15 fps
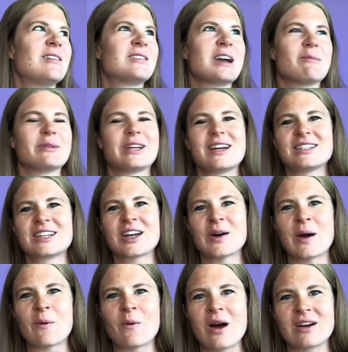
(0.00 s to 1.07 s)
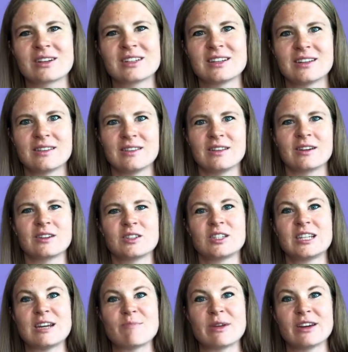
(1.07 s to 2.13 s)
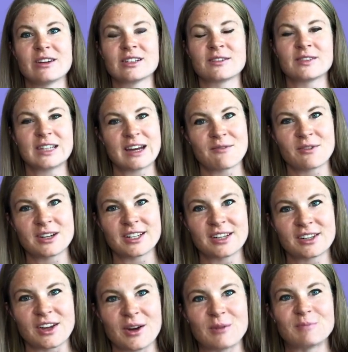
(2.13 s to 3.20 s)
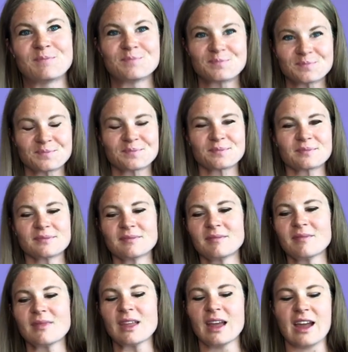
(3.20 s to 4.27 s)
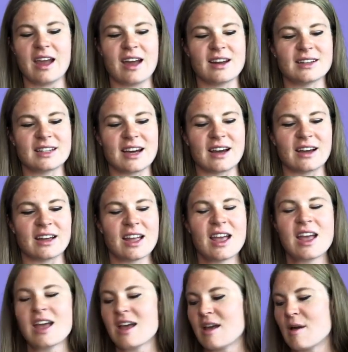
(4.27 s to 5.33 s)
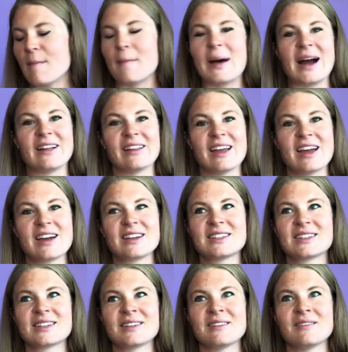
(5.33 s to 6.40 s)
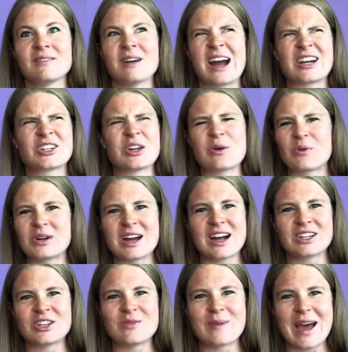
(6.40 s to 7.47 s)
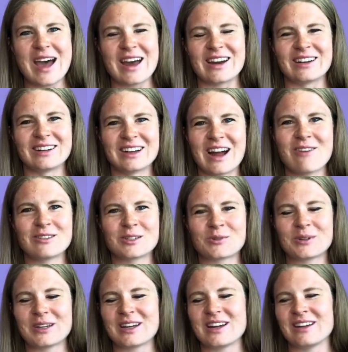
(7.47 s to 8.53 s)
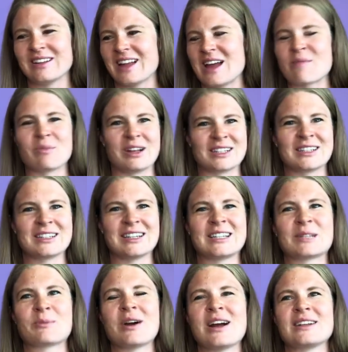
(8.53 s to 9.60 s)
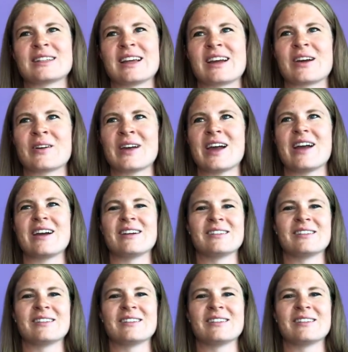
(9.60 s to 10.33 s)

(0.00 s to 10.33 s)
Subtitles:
couple days ago, I walked the steep hills of San Francisco. And my legs actually were not too bad. I was really like pleasantly surprised. Like, okay,